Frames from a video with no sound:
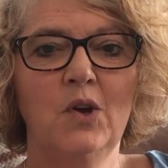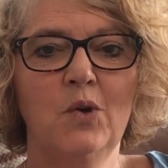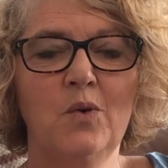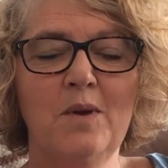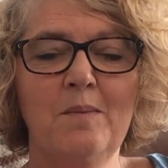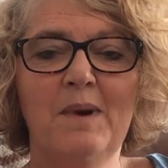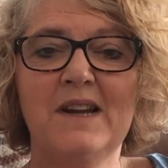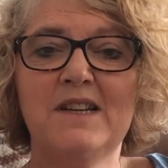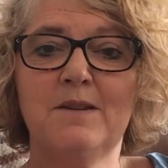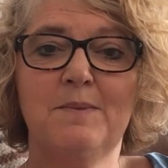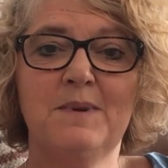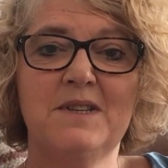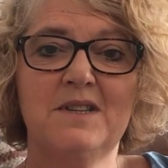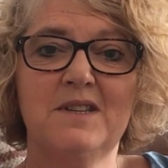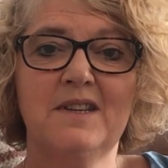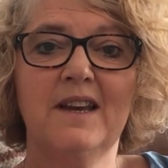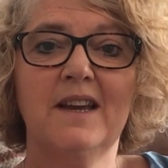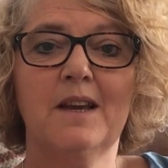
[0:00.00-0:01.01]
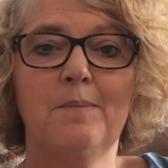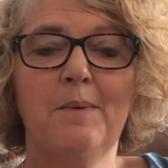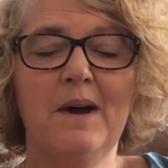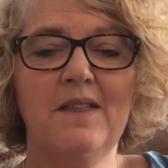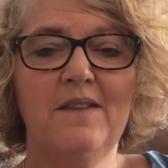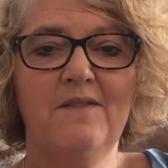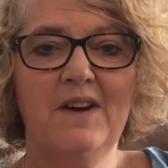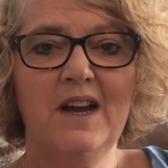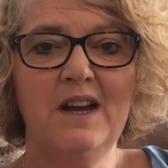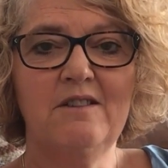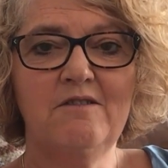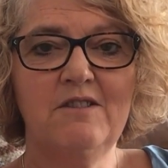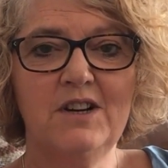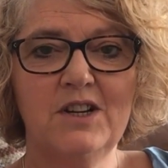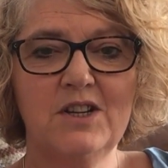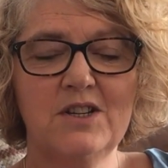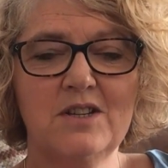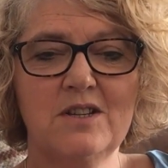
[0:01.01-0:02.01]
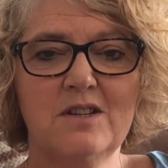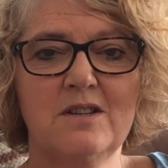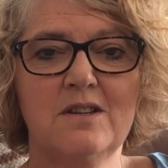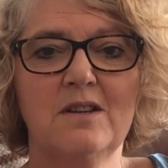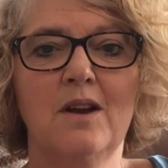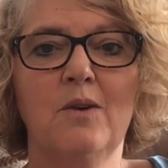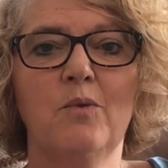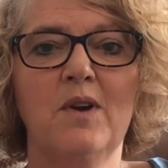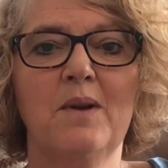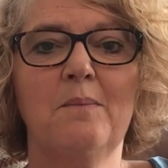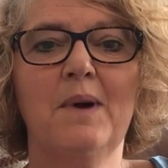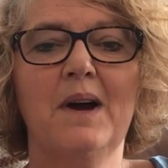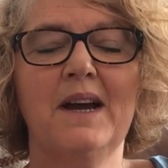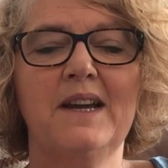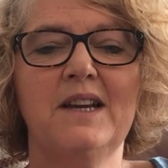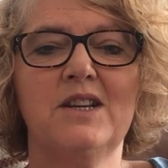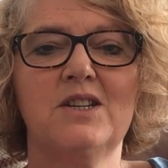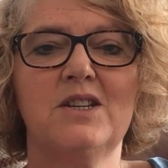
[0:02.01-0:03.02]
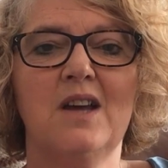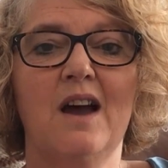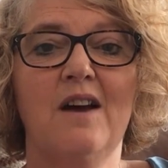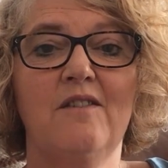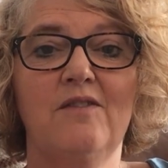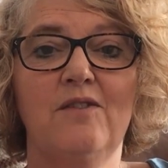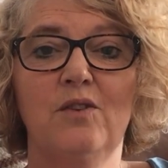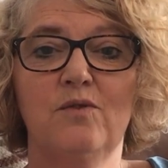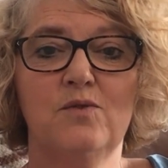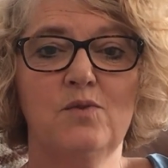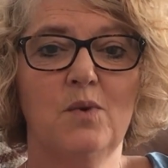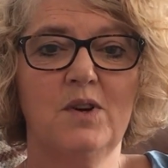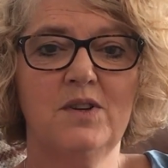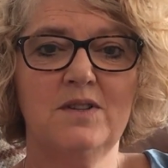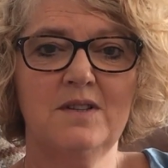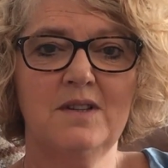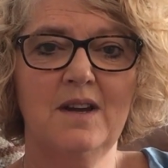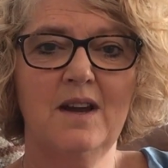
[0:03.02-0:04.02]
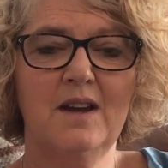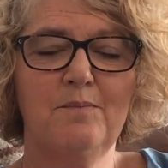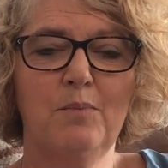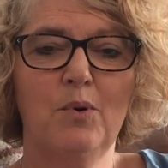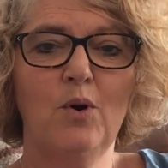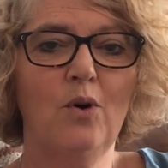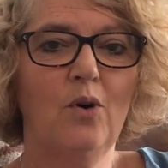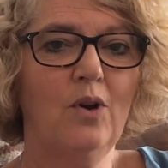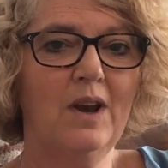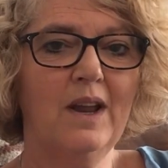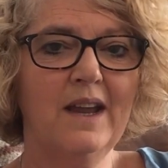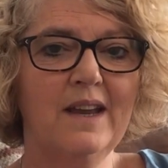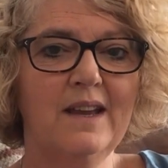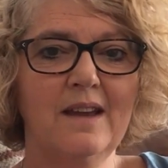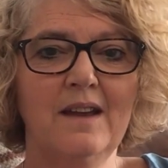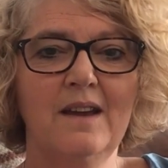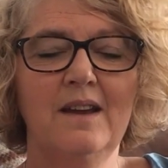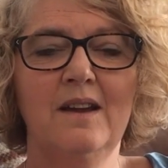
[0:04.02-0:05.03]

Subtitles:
we might have been sick by the virus, we might have loved ones that are poorly,